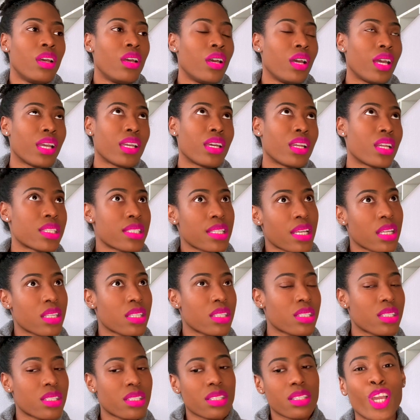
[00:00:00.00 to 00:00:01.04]
I can
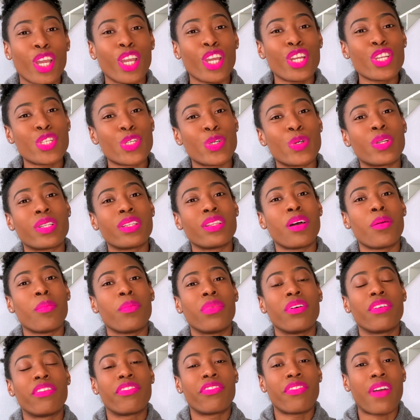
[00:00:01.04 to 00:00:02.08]
attest. Truth
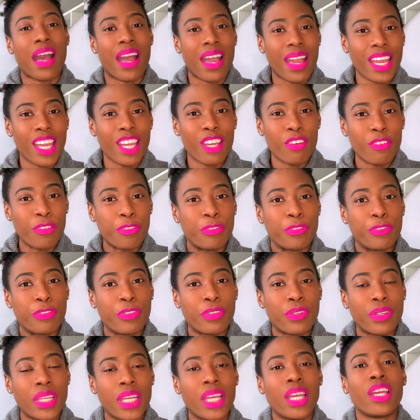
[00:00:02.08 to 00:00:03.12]
number 5,
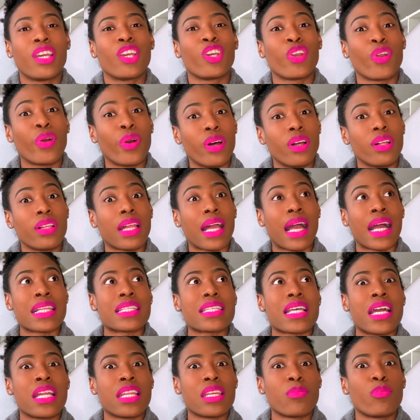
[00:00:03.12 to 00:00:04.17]
y'all, at
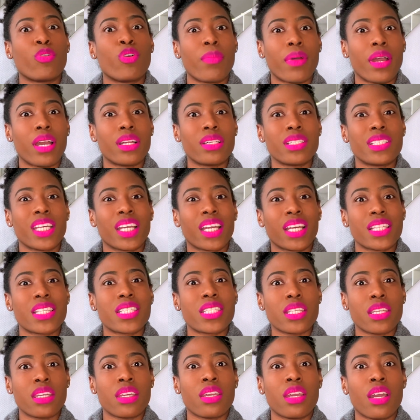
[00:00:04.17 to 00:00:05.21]
any moment you could
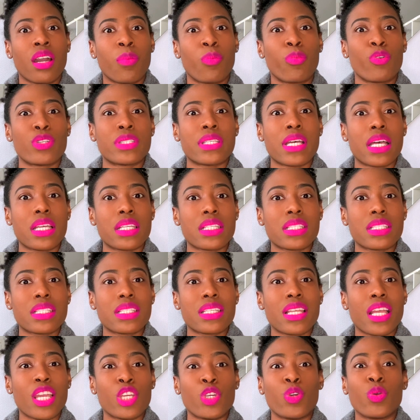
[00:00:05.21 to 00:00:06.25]
see a protest.
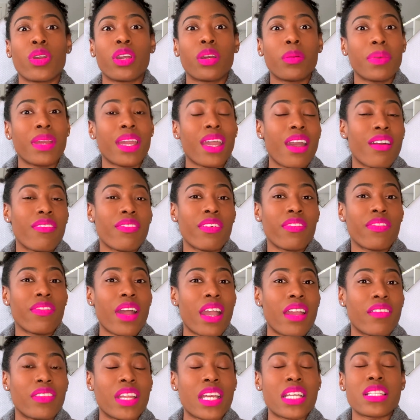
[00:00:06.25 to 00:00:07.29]
You could be here for
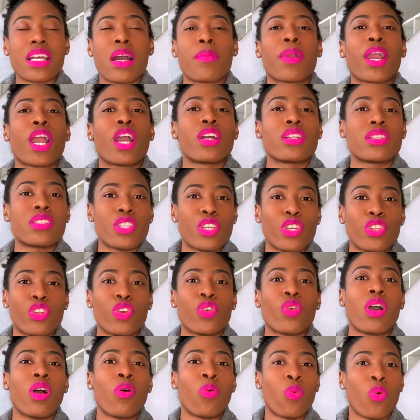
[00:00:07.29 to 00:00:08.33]
5 days. I'm guaranteeing you,
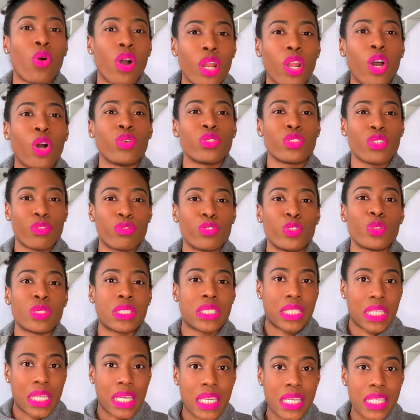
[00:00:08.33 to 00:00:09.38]
one out of those
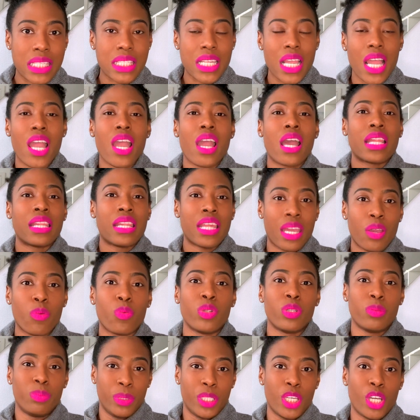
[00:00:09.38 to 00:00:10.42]
days there will
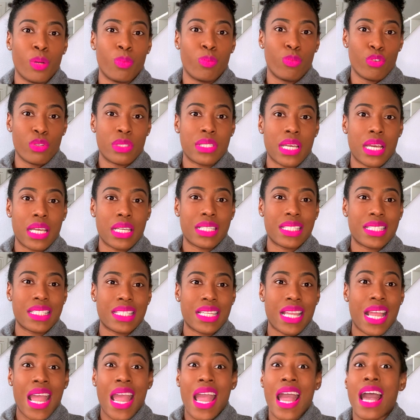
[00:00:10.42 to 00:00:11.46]
be a protest.
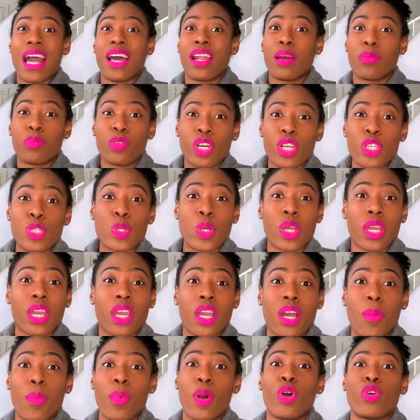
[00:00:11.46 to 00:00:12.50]
And I'm not talking
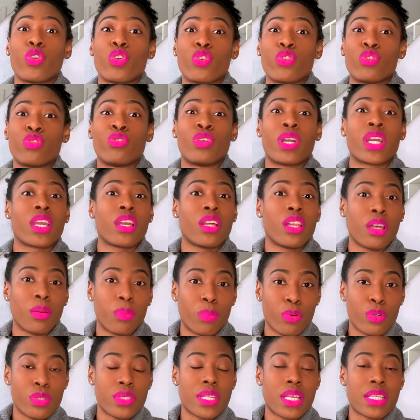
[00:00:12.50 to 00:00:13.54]
about regular
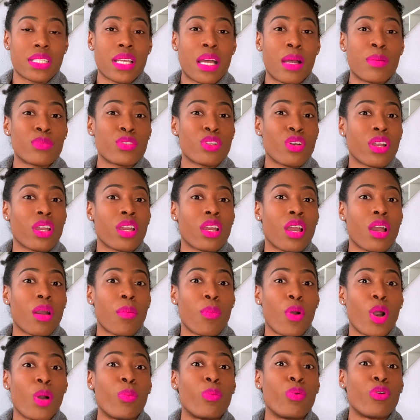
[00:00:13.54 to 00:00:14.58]
protests. I'm talking
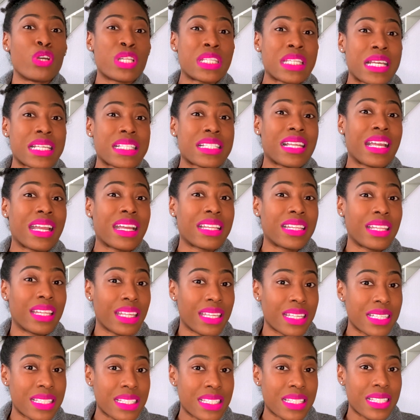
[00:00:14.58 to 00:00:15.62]
about protests like
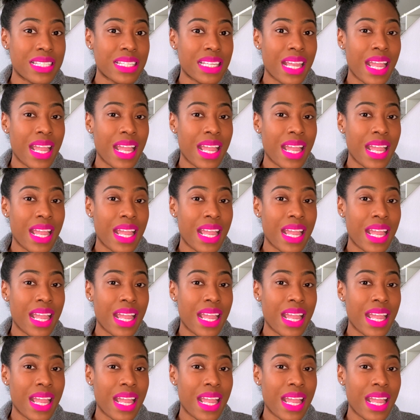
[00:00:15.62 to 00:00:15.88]
this.